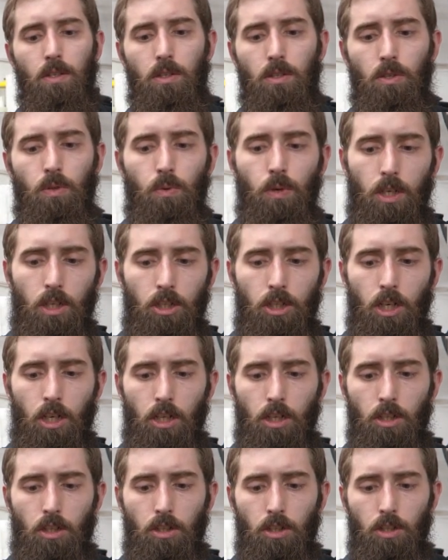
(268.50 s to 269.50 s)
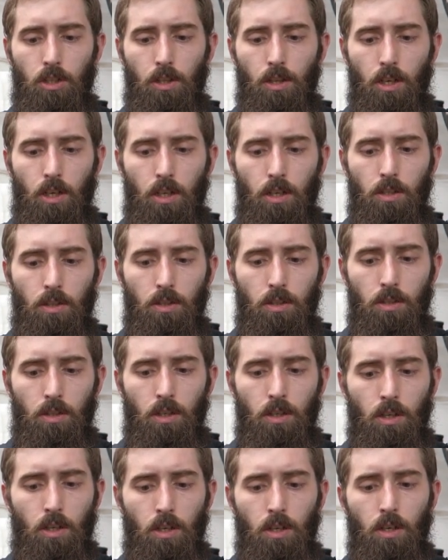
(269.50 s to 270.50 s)
quick change
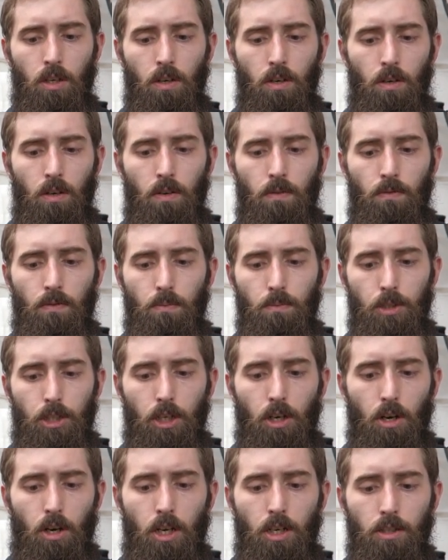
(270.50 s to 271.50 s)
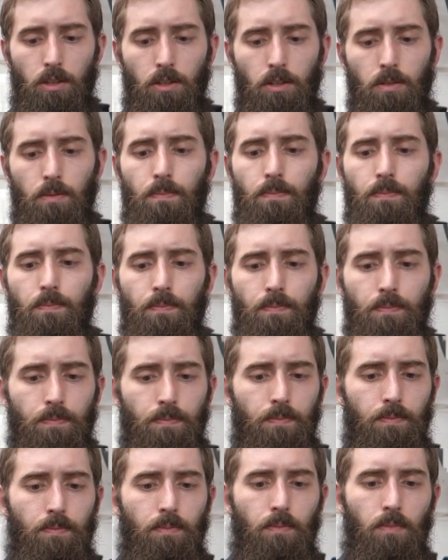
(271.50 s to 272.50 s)
things from GRS.
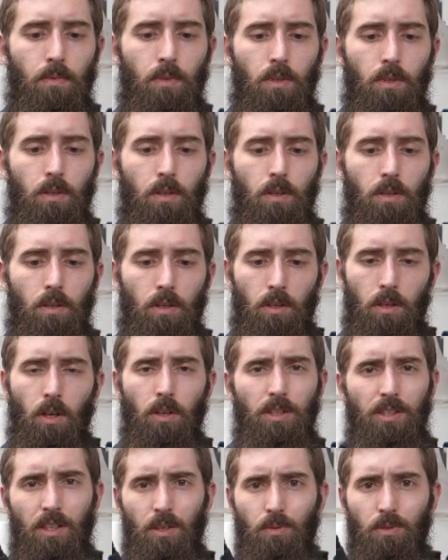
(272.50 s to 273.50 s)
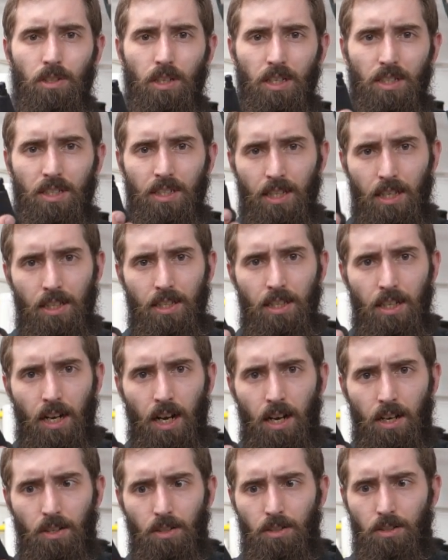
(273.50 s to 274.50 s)
This thing was like
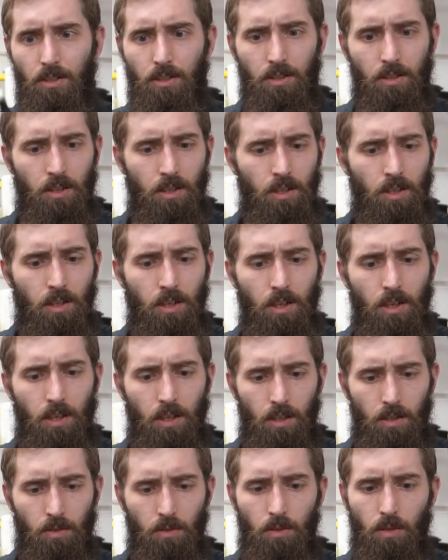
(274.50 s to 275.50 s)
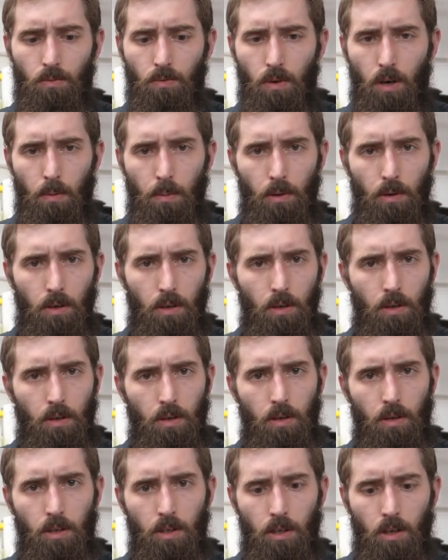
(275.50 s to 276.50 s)
$60. It's only rubber.
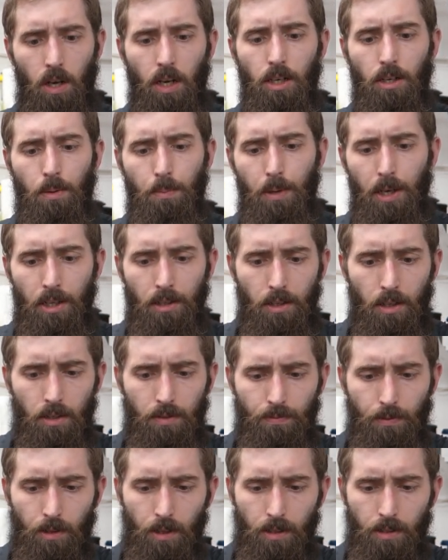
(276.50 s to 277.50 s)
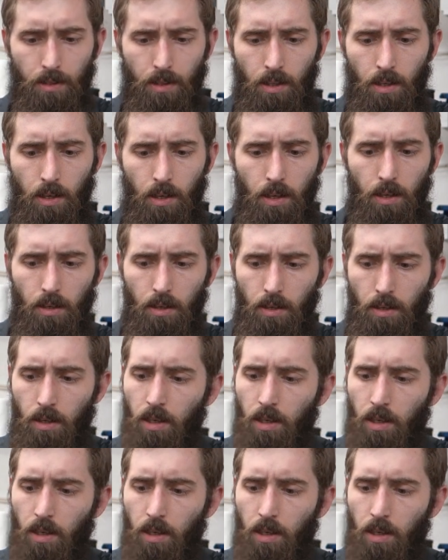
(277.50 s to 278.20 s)
I could have made this for less than that.